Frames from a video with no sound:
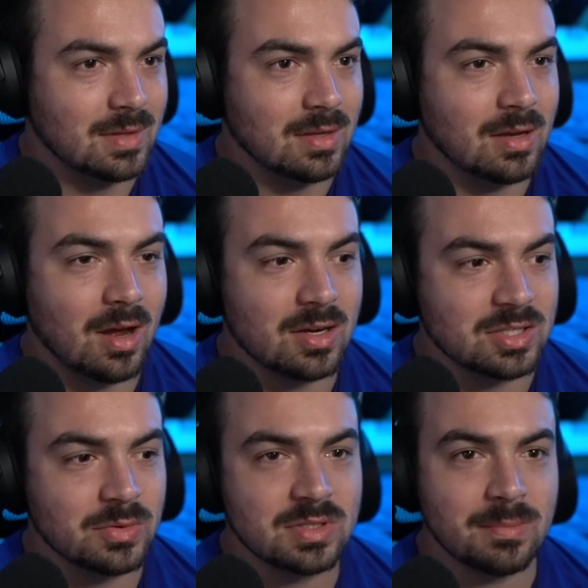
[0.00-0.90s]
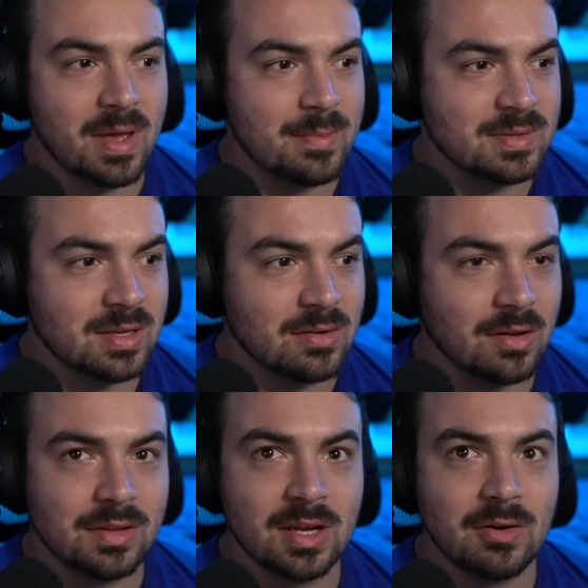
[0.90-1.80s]
Gosh, she was the babysitter
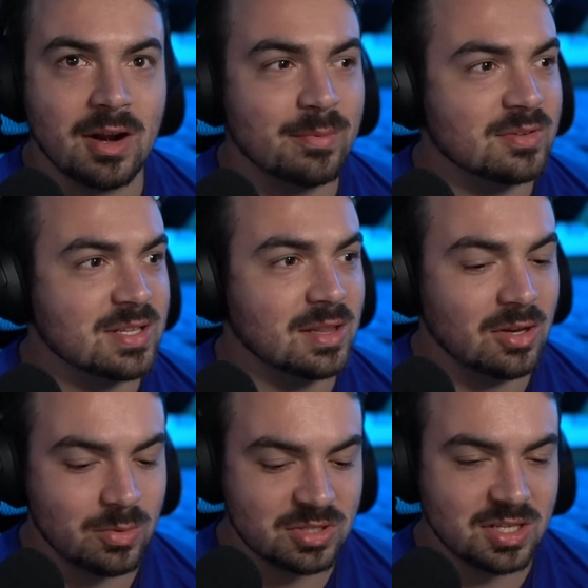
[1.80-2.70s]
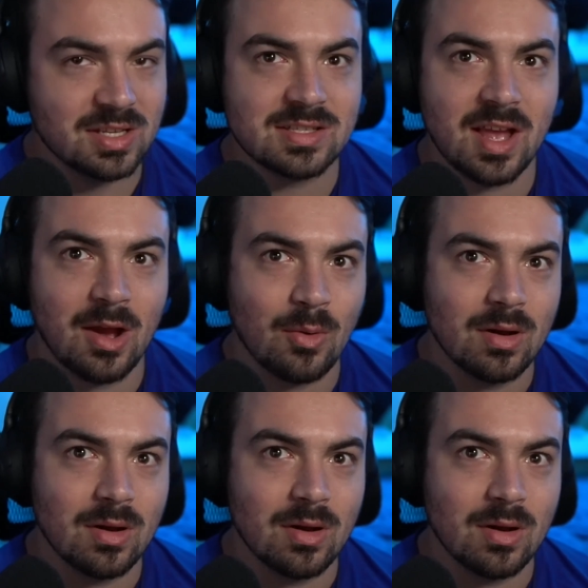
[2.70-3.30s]
on The Incredibles, and look where she is now.